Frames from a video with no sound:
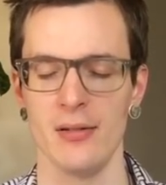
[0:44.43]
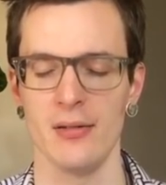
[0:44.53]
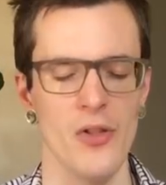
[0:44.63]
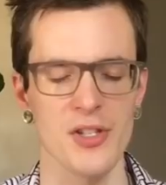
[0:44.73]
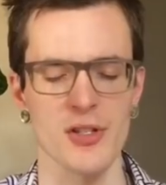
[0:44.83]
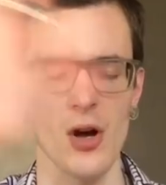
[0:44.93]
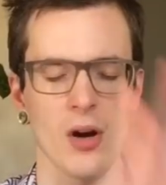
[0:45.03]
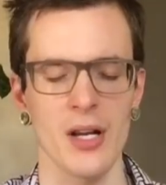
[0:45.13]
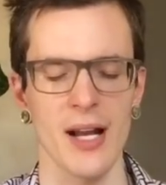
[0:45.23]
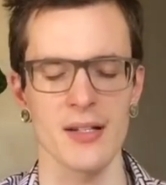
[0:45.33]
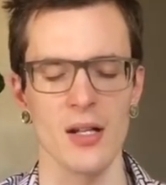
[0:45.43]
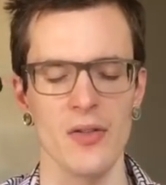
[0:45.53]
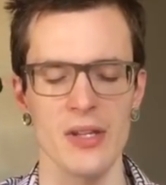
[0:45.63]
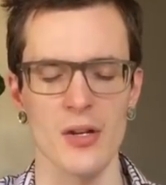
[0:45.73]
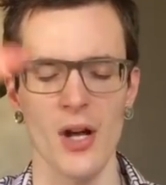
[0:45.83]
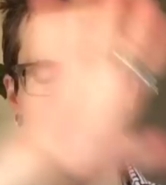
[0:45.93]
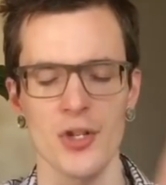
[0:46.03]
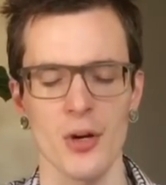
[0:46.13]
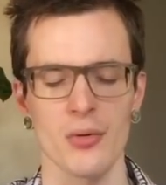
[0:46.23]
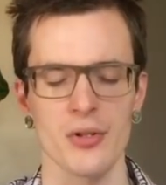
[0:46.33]
This is all connected. These are not
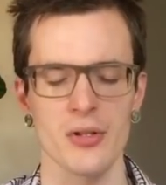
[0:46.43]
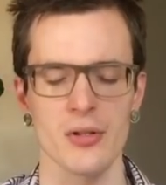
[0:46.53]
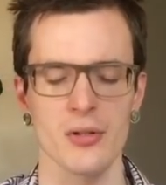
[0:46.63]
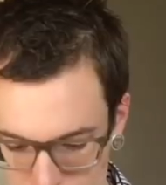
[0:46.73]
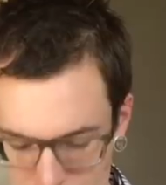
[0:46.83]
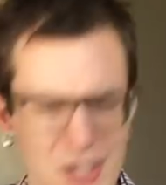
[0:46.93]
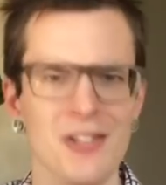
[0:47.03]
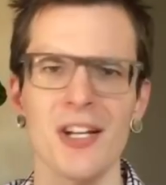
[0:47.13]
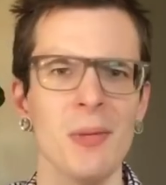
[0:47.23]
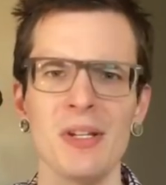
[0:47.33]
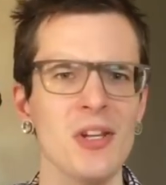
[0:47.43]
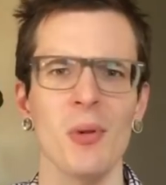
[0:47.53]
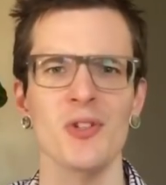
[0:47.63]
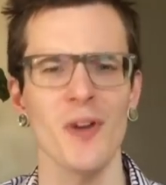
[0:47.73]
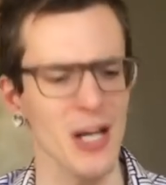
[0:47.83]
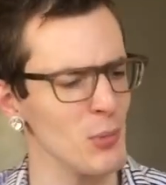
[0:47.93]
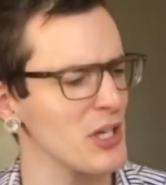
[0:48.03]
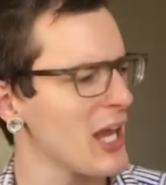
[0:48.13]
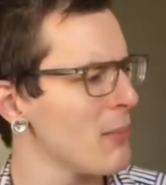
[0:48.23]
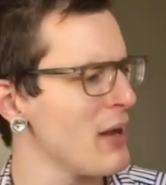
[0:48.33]
jokes. This is gonna be so much fun. I'm
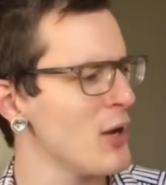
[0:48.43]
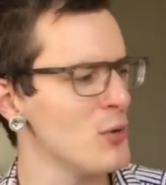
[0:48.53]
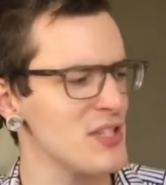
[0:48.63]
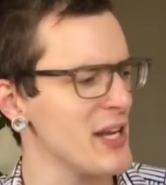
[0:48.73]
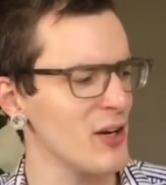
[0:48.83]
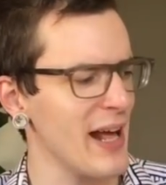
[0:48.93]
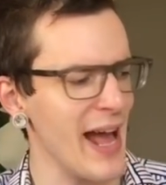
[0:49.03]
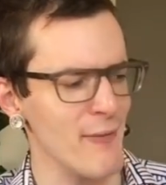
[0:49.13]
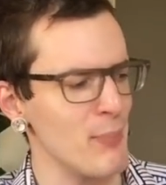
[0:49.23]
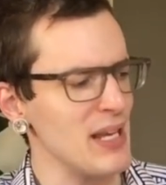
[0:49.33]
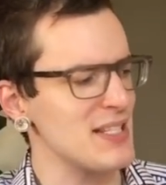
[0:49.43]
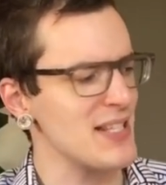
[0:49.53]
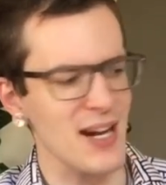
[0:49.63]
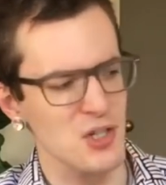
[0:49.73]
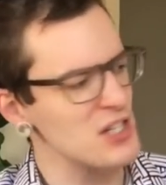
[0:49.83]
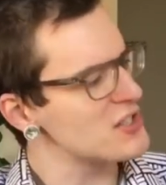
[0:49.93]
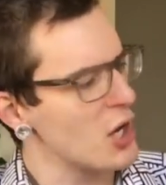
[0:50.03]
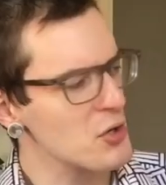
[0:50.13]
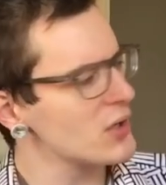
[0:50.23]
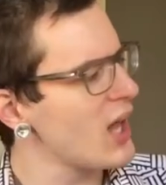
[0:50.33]
looking at my notes here and I have big sections
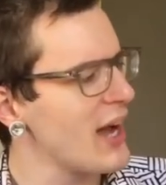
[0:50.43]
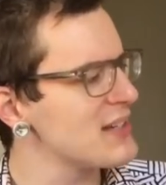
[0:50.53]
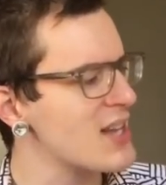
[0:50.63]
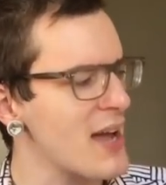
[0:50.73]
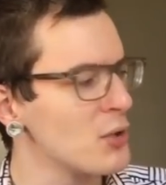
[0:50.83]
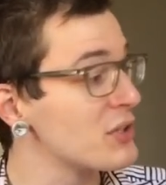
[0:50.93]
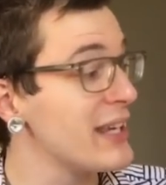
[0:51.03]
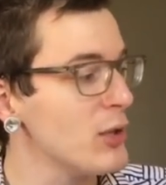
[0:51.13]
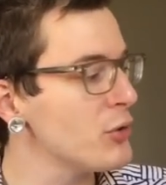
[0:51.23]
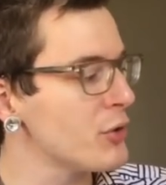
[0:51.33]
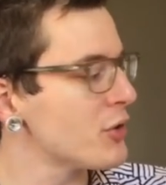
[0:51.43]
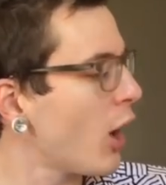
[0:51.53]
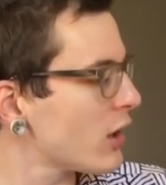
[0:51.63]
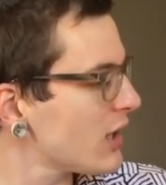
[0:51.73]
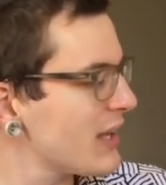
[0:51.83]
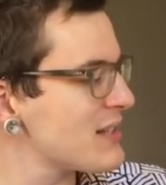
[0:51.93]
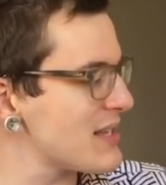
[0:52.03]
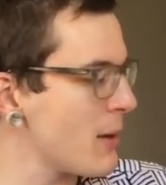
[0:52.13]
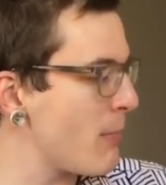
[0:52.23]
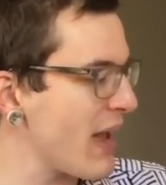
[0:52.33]
underlined titled Kill Your Darlings
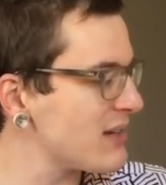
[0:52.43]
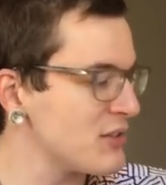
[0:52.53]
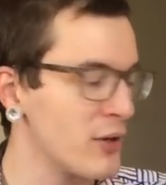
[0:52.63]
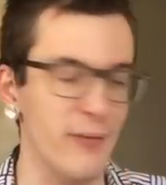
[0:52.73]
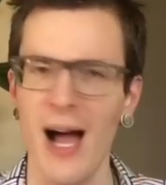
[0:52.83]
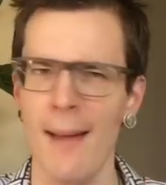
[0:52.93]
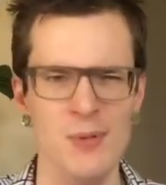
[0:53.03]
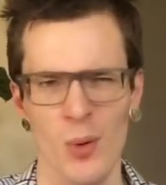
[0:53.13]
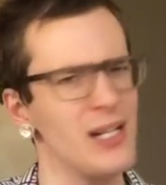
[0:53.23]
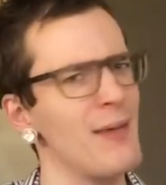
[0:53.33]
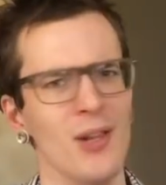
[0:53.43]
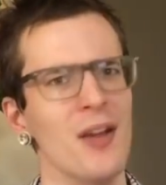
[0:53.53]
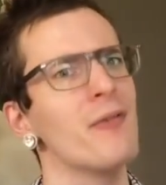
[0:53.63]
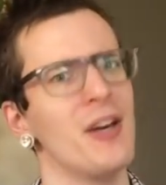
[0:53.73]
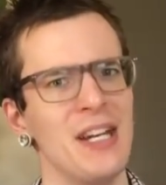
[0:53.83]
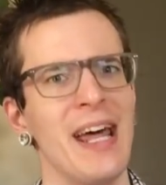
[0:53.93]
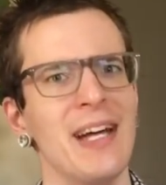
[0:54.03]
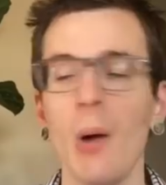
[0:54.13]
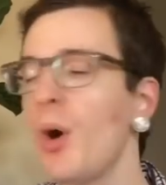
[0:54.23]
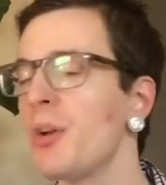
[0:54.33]
and Abandon Your Vibes. We're gonna have a lot of fun today.
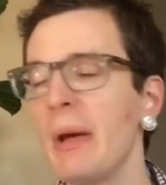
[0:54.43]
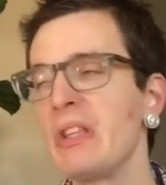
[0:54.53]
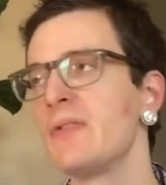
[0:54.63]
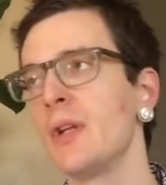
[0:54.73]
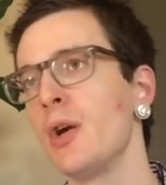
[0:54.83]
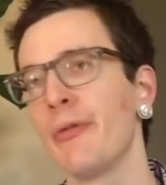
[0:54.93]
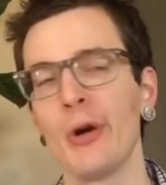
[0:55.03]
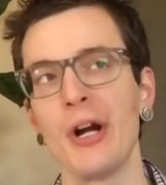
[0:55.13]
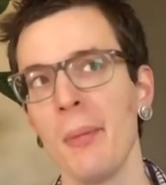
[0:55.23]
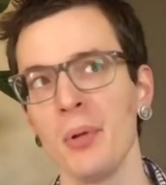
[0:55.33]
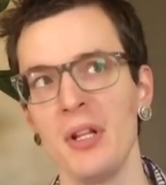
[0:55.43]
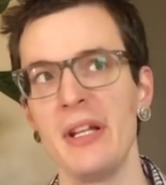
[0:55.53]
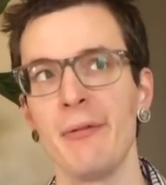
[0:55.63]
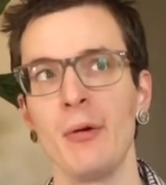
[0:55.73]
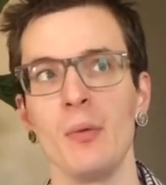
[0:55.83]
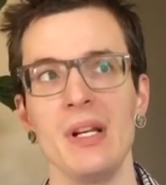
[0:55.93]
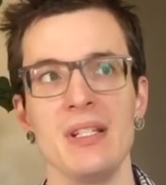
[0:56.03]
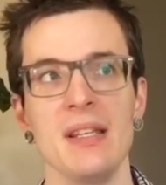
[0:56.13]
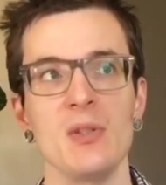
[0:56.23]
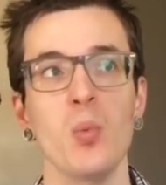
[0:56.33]
I wanted to make this video for a couple of different
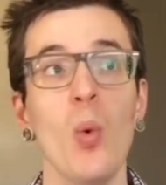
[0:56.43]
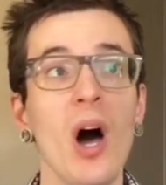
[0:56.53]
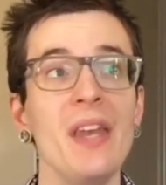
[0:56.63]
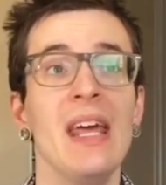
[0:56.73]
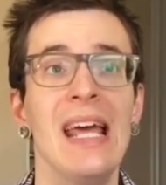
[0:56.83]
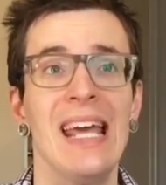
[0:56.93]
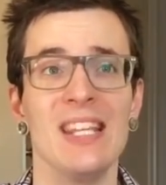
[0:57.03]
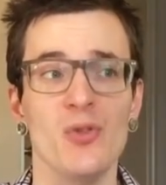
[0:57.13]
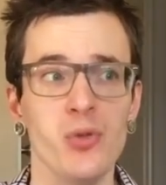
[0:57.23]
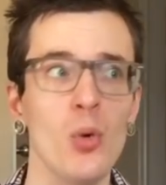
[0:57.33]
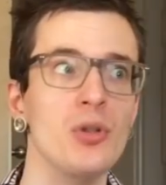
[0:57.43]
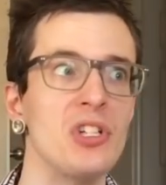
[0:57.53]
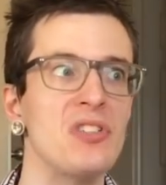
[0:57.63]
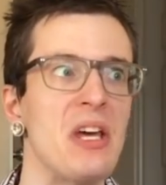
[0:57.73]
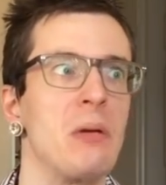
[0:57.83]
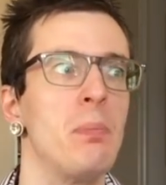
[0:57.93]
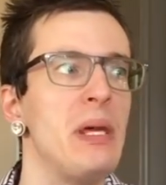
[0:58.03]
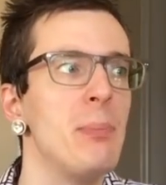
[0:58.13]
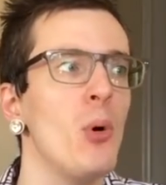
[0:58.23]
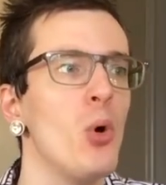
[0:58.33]
reasons. One, it's for just like
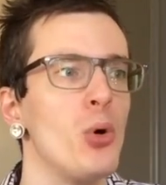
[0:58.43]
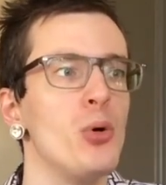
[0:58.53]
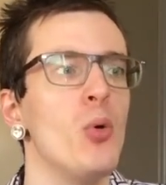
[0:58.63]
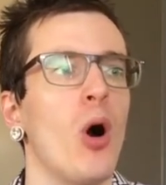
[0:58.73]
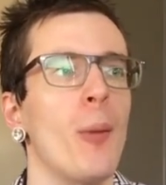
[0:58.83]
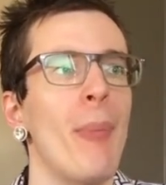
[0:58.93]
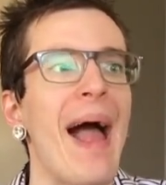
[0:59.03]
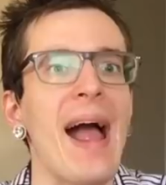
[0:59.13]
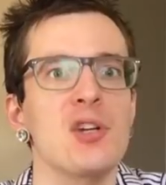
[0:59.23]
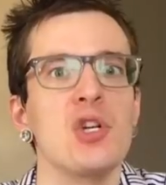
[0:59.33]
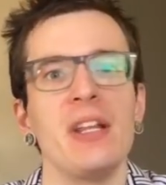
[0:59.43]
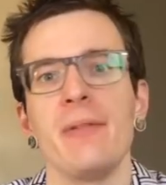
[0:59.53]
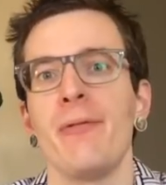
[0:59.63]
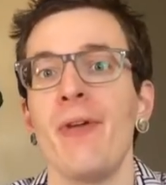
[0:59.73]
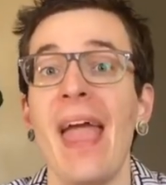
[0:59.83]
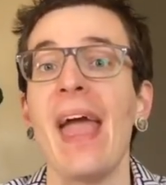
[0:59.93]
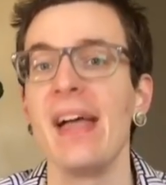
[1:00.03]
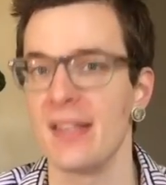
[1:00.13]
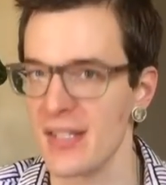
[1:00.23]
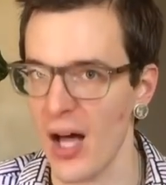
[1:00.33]
people who are passionate
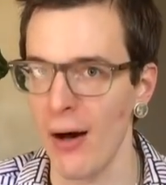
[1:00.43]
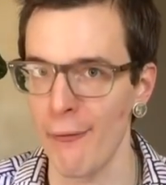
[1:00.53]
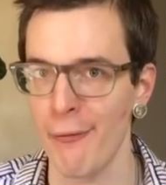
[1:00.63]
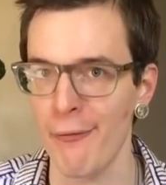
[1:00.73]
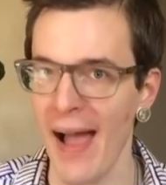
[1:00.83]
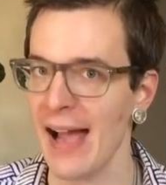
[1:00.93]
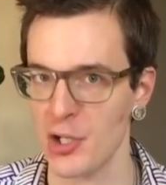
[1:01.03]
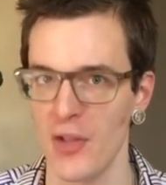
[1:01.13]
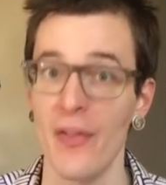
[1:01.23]
fans of fashion.